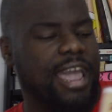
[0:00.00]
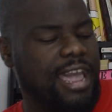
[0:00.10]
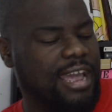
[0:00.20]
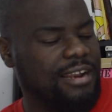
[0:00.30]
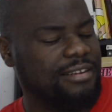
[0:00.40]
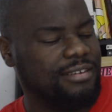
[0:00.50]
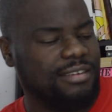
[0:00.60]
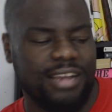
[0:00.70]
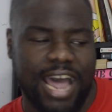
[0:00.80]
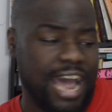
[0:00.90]

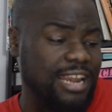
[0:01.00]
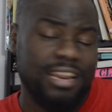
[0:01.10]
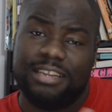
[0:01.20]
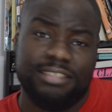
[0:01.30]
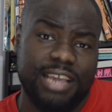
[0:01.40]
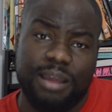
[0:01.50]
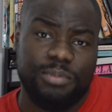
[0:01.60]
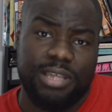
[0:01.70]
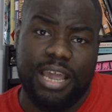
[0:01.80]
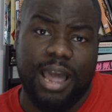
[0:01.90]
And I did the
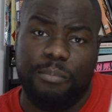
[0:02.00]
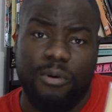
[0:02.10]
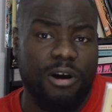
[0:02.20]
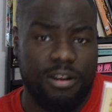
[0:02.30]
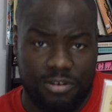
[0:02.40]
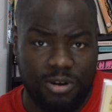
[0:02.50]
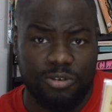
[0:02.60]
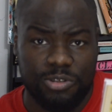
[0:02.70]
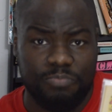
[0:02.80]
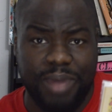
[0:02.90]
same thing. I bought
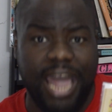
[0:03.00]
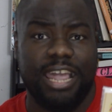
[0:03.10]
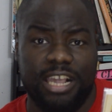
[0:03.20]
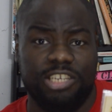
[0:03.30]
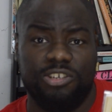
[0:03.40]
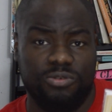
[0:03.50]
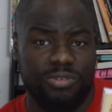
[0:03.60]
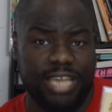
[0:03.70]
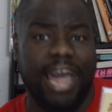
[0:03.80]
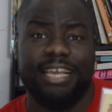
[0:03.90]
those back
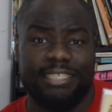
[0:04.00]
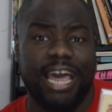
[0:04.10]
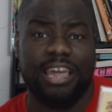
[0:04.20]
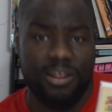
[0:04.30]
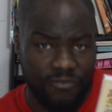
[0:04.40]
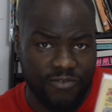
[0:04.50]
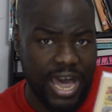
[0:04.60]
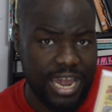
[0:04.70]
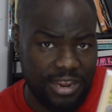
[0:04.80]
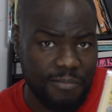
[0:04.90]
issues as I could
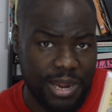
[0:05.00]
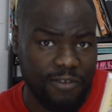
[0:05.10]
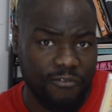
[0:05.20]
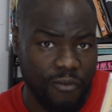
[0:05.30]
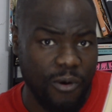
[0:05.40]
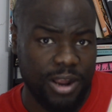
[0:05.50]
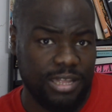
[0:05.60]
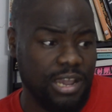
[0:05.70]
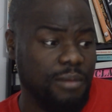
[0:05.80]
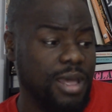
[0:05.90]
find them and
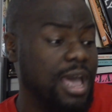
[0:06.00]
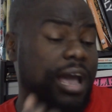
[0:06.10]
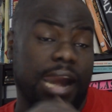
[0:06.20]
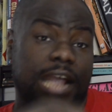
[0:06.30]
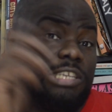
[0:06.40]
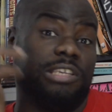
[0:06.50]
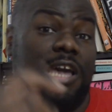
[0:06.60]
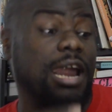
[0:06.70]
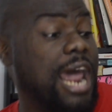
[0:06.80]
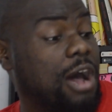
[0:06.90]
afford them. And I just
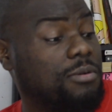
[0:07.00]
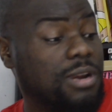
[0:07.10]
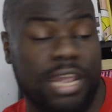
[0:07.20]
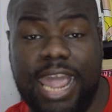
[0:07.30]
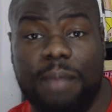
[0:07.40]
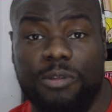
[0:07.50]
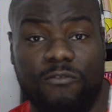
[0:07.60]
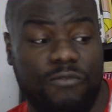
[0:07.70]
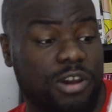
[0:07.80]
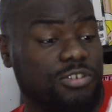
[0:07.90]
cut out the
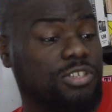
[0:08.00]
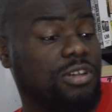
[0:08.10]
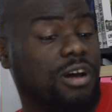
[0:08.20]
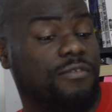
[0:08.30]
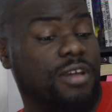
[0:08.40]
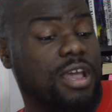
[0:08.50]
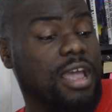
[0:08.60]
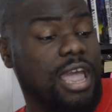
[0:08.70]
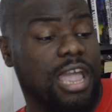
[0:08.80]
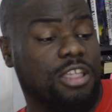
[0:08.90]
Captain Fear
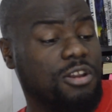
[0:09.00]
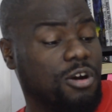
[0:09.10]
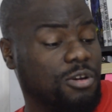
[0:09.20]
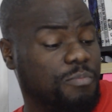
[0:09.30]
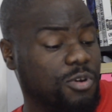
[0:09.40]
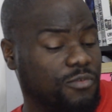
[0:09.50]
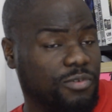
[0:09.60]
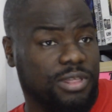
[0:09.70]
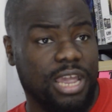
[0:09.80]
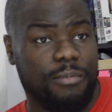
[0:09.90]
stuff. And, the
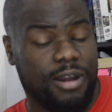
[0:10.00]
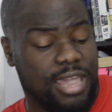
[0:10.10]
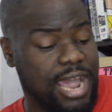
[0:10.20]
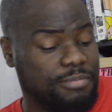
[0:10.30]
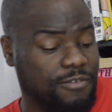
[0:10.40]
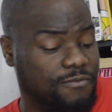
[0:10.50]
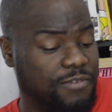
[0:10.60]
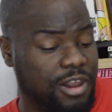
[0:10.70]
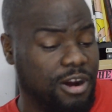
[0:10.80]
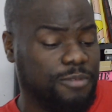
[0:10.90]
beautiful thing about Captain
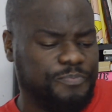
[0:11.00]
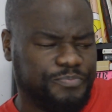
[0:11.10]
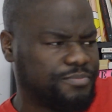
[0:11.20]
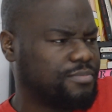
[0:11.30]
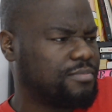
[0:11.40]
Fear